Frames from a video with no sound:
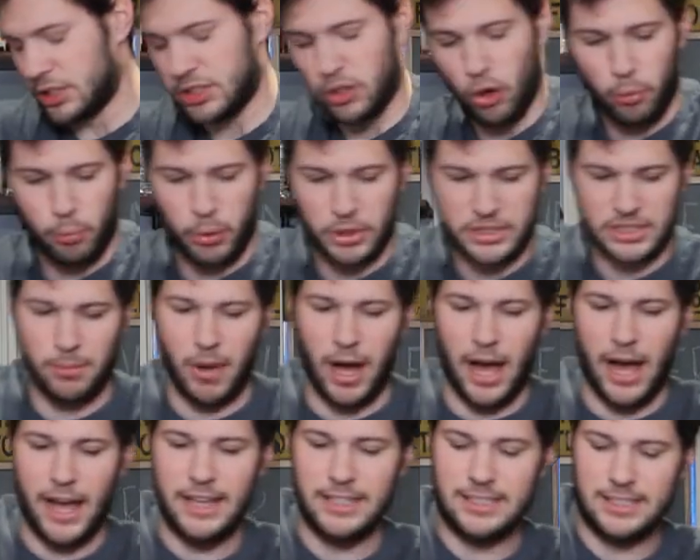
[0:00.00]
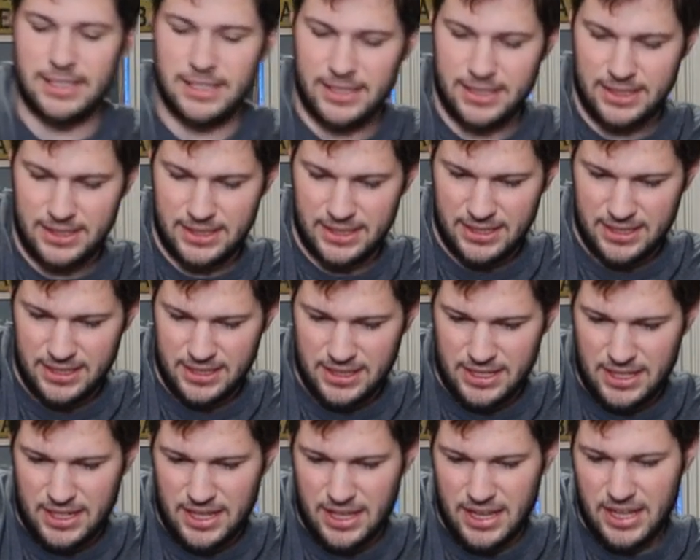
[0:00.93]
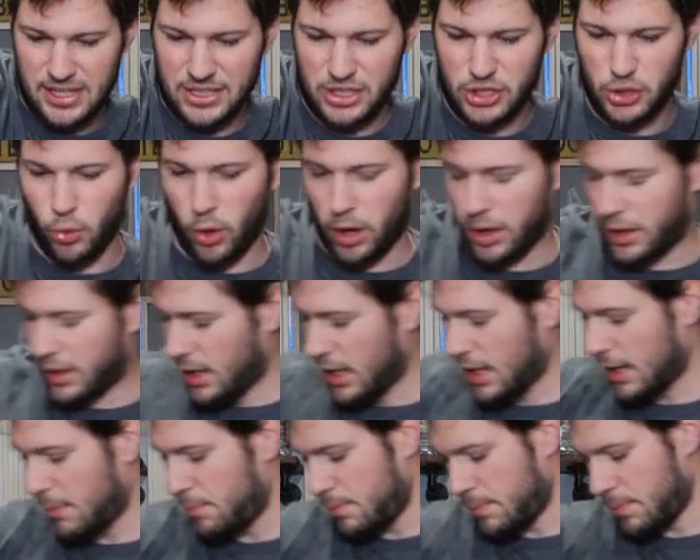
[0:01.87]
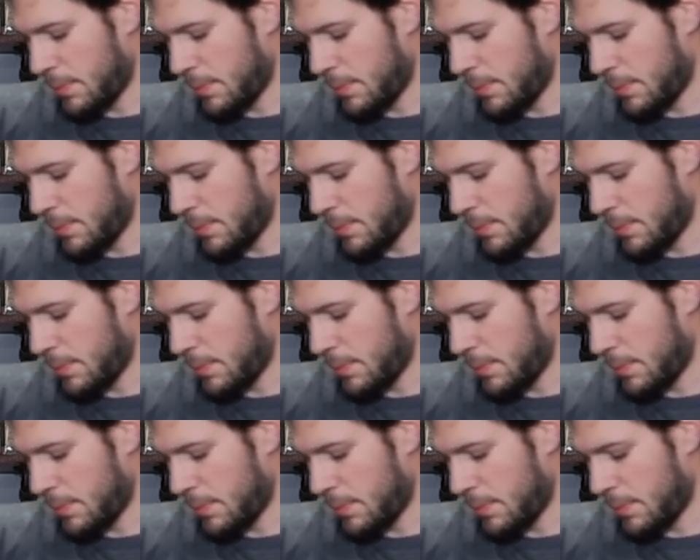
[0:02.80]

Let's go and put some ice into our cup.